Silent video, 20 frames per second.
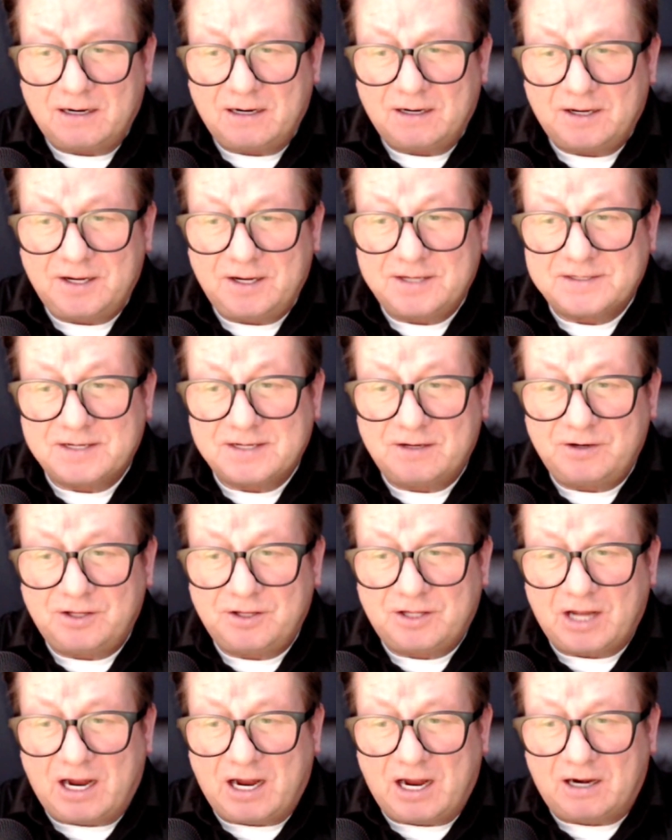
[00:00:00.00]
He's a
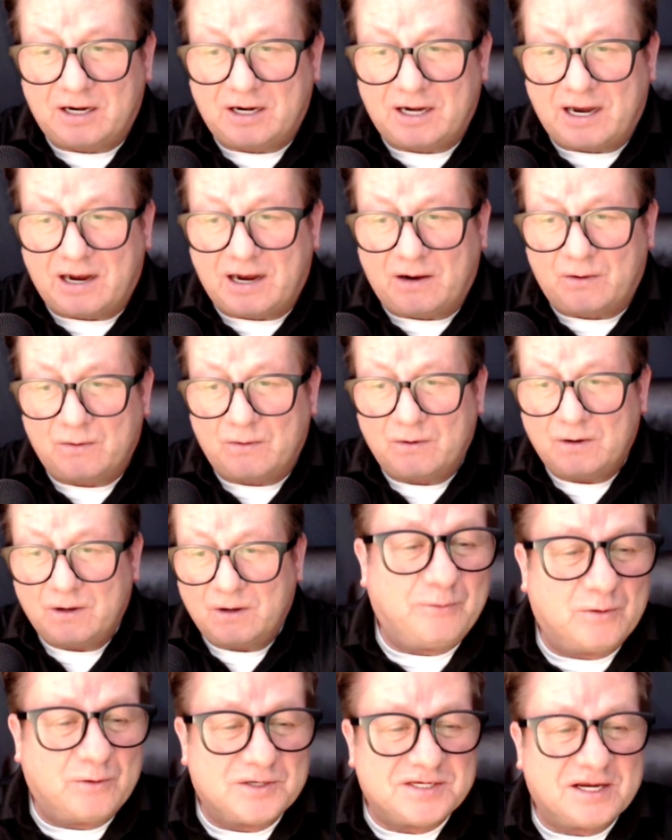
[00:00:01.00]
retired now.
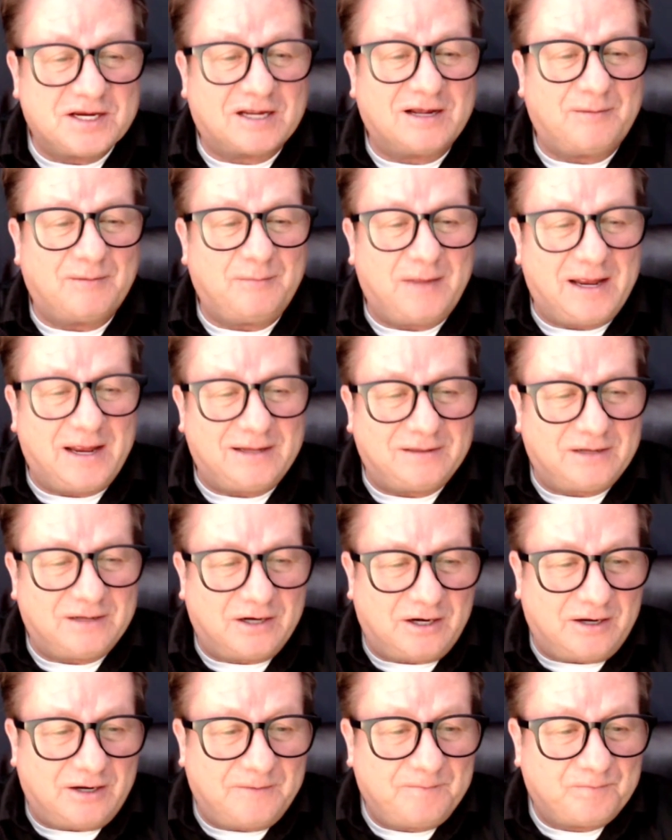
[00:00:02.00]
He was a
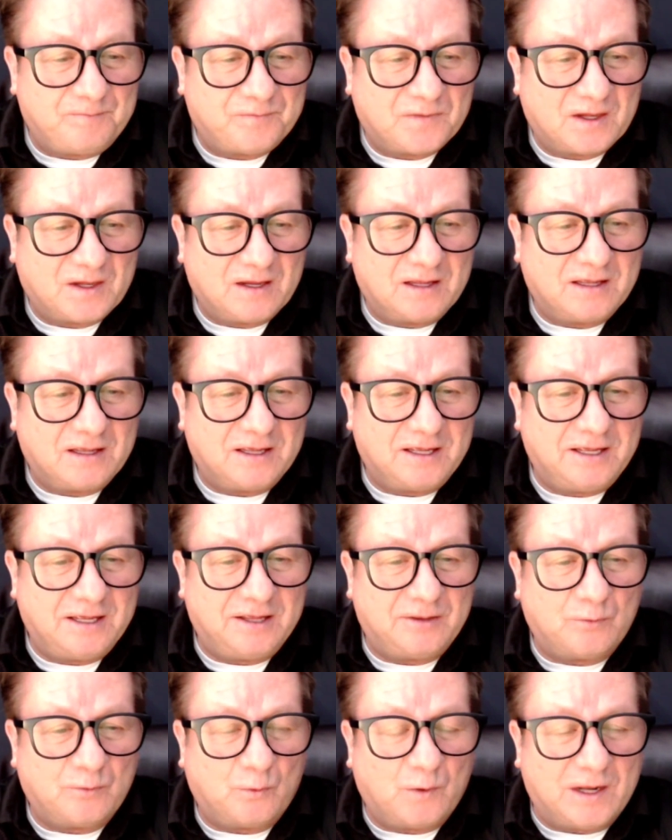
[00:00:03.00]
commander
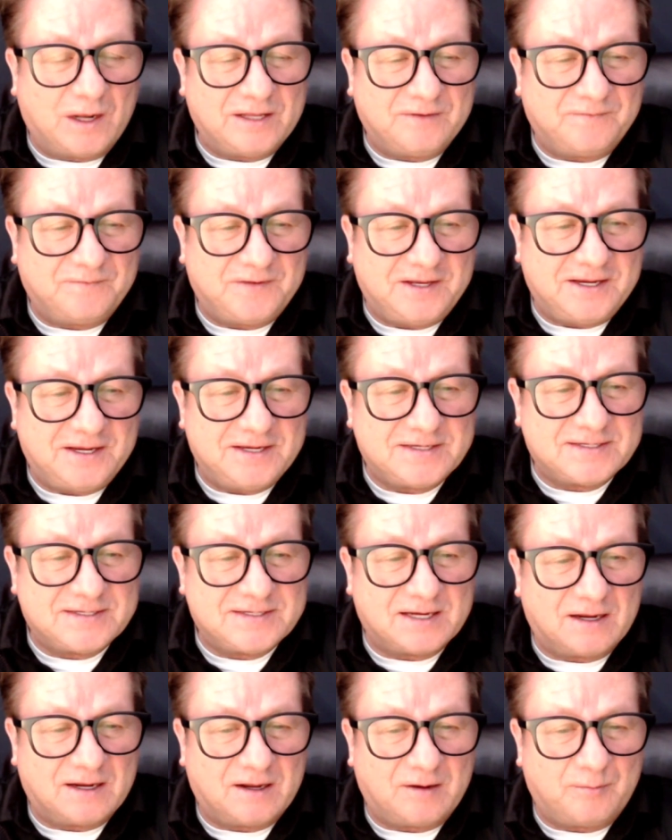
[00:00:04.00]
in one of these
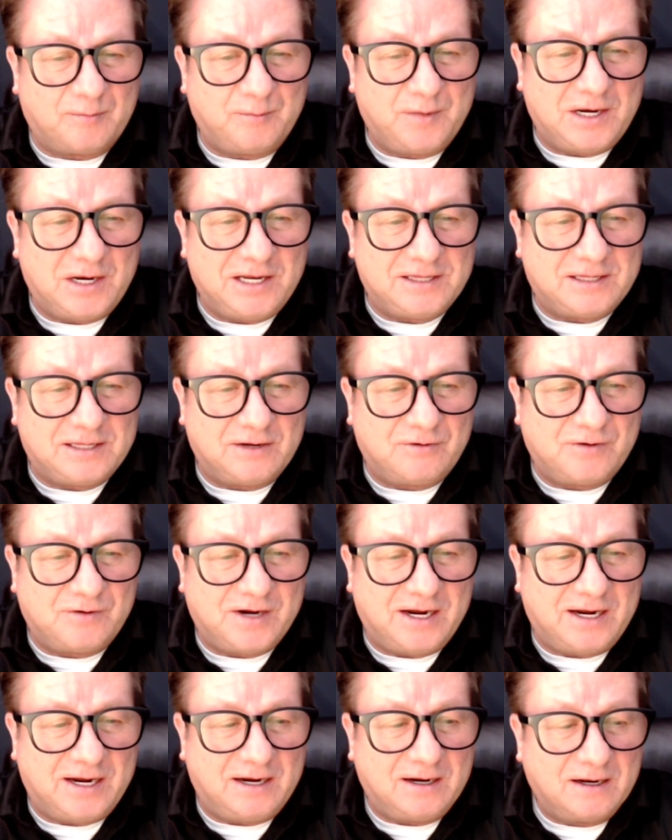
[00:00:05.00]

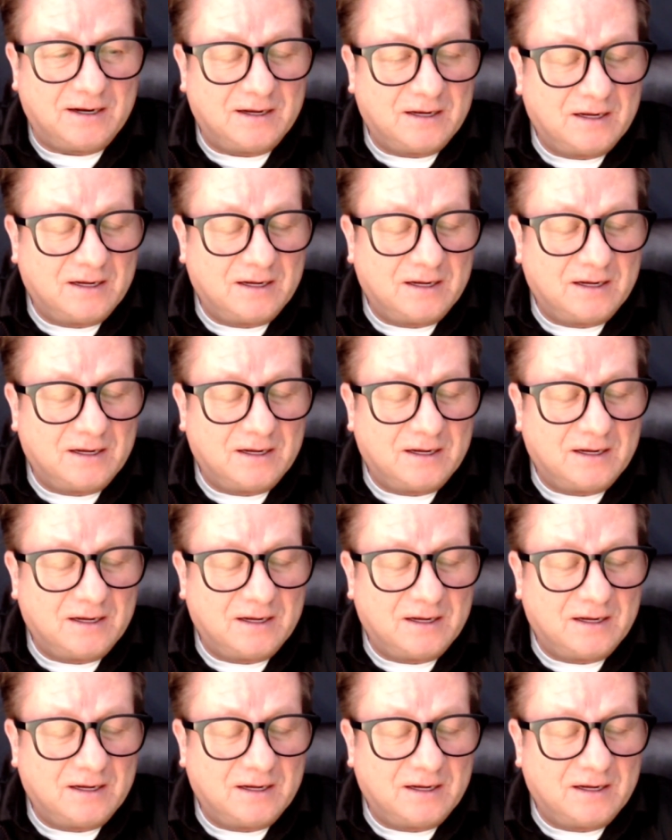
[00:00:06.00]
military